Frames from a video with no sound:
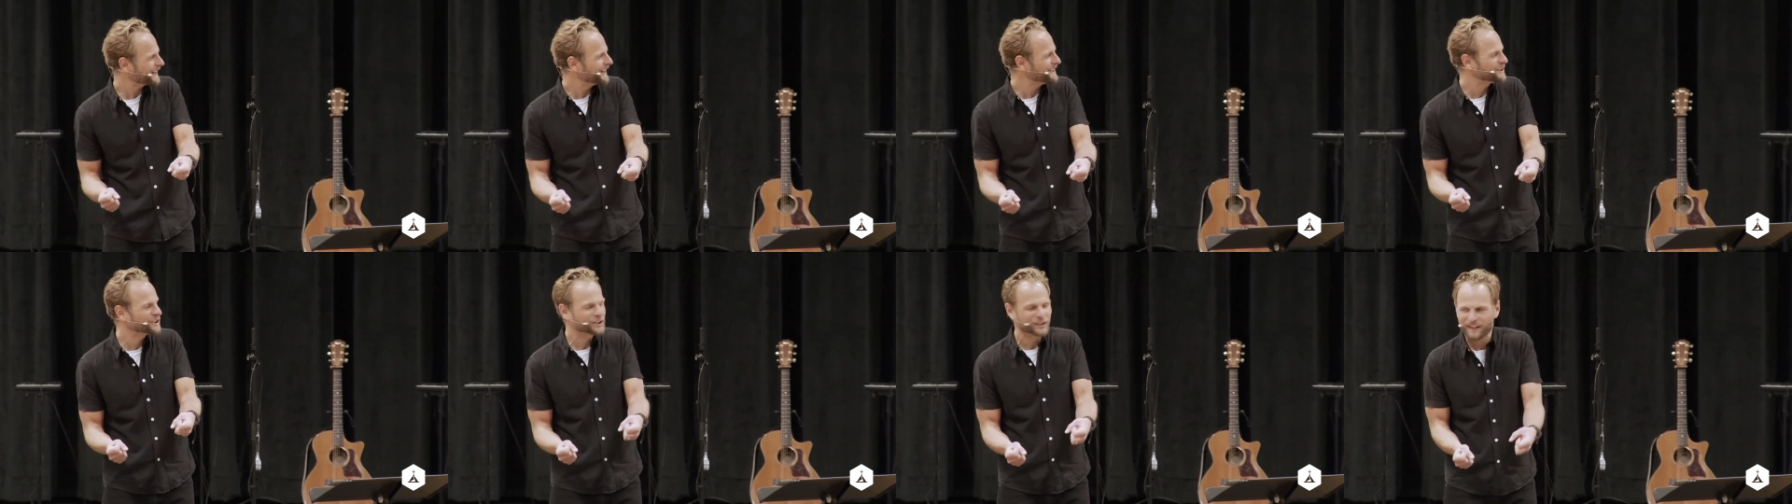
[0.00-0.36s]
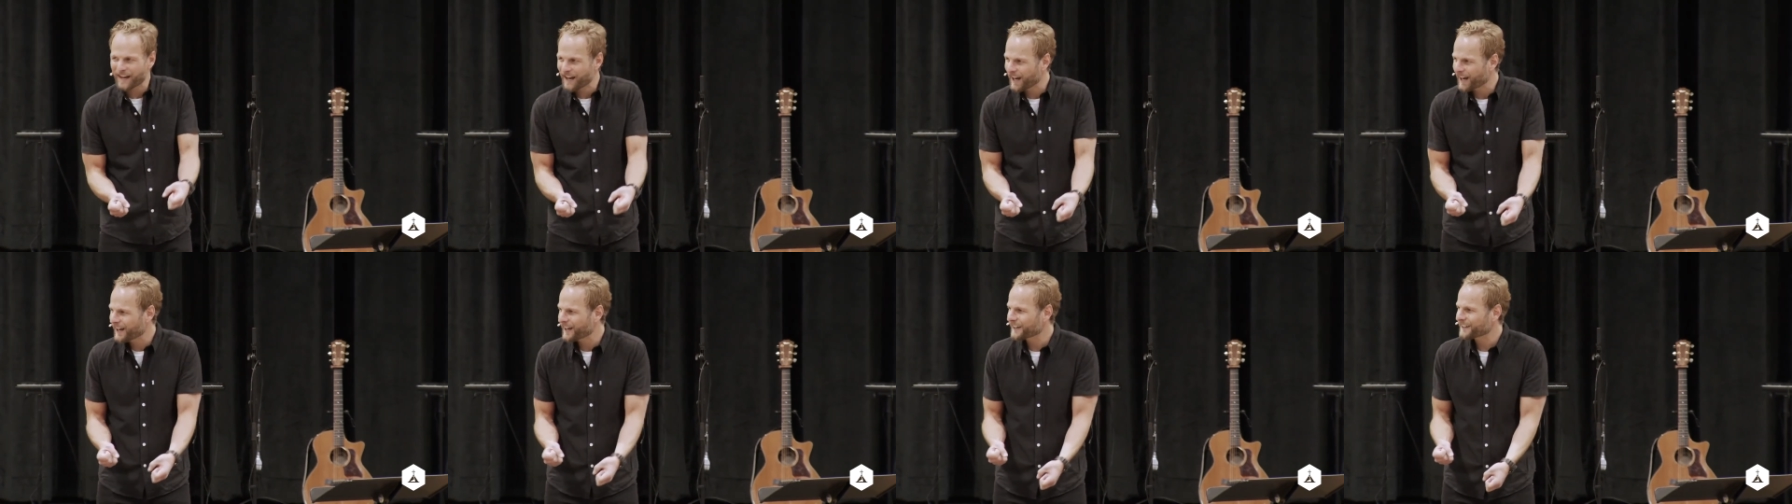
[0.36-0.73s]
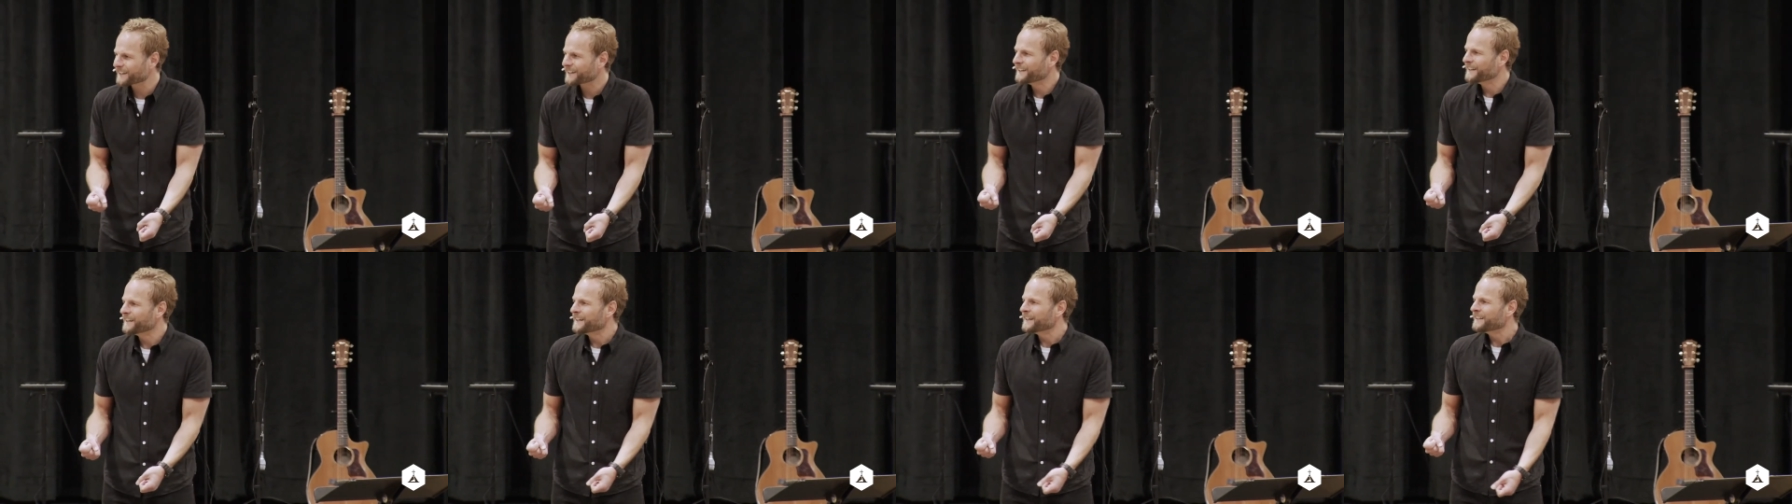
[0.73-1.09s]
on track.
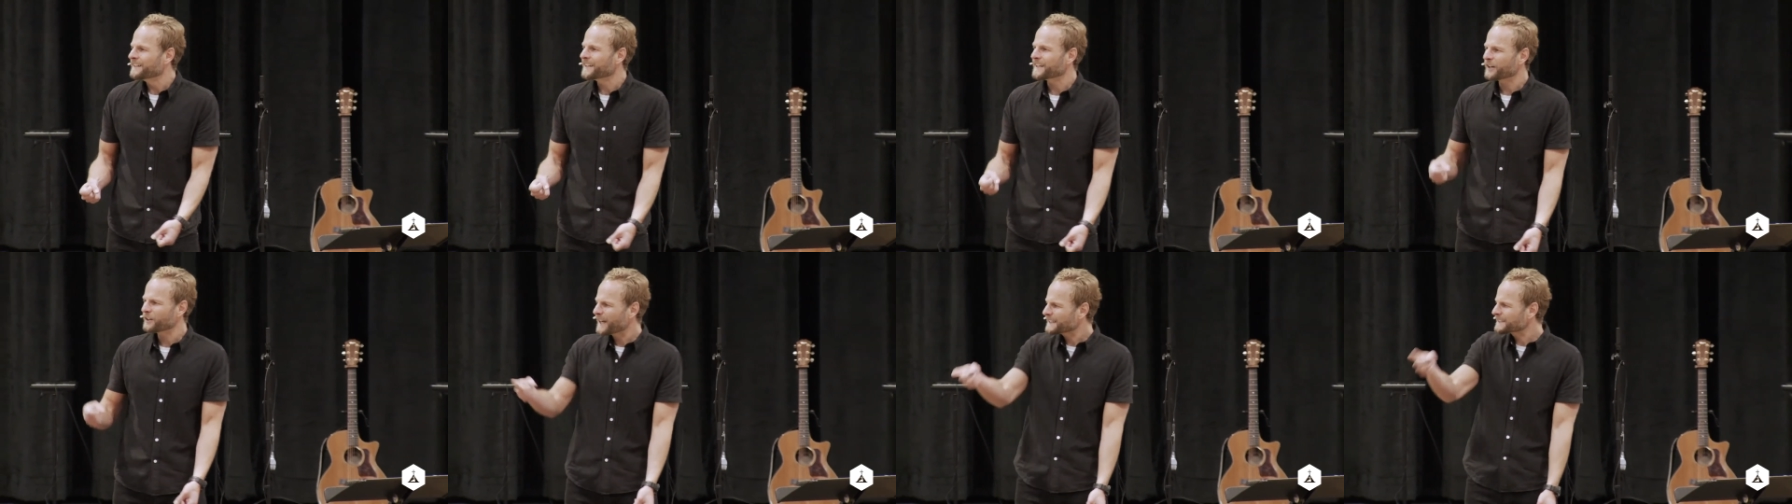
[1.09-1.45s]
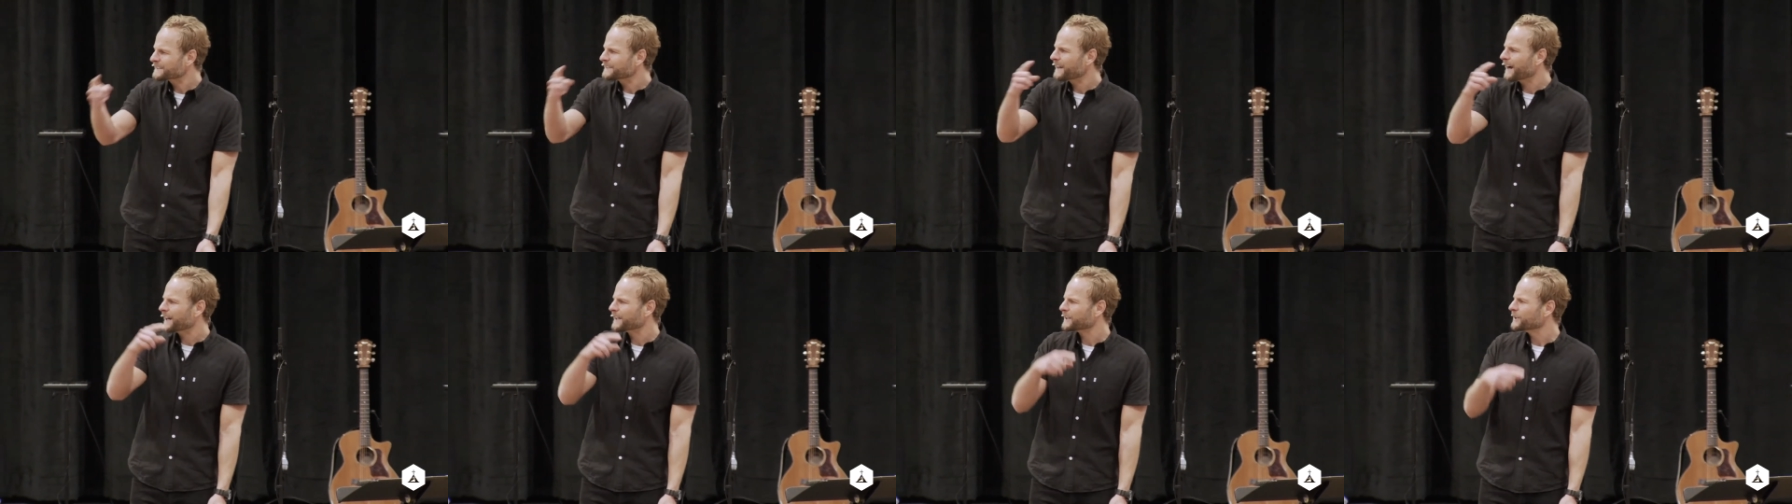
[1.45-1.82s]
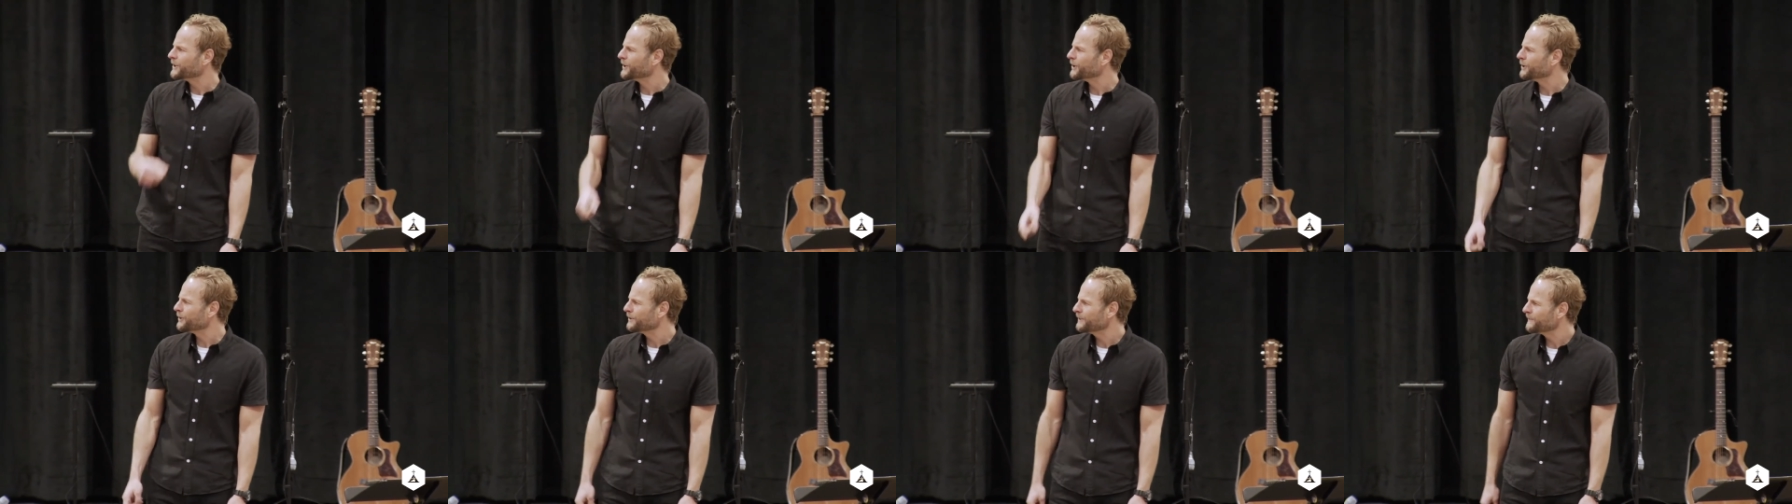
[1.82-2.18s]
They go, That's not
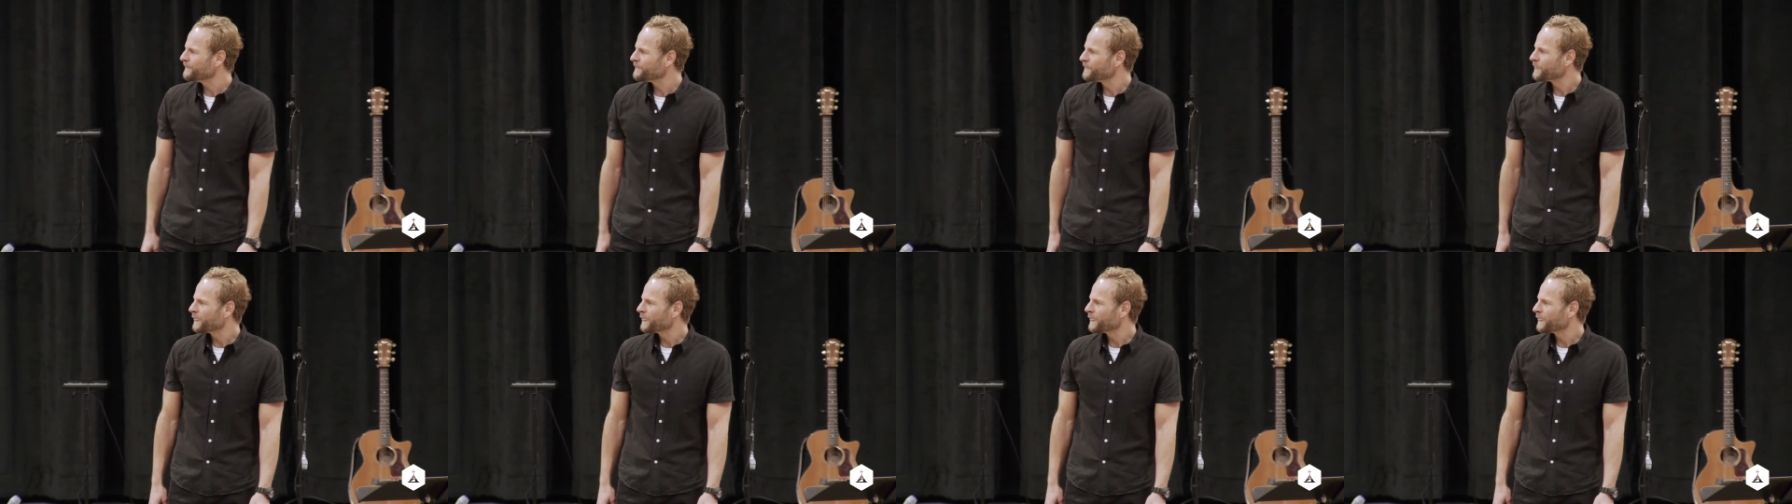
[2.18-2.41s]
you.